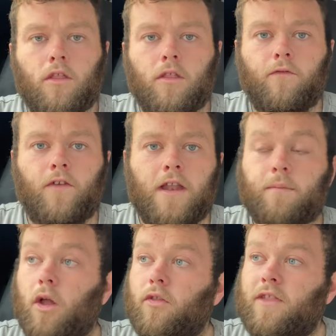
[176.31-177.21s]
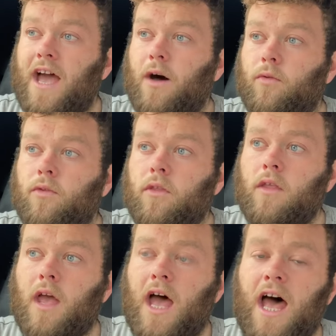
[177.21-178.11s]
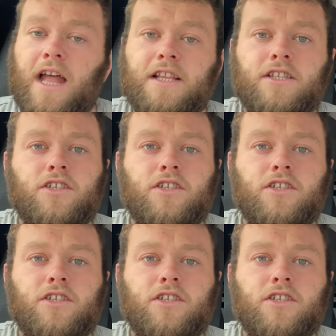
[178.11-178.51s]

the flint block down and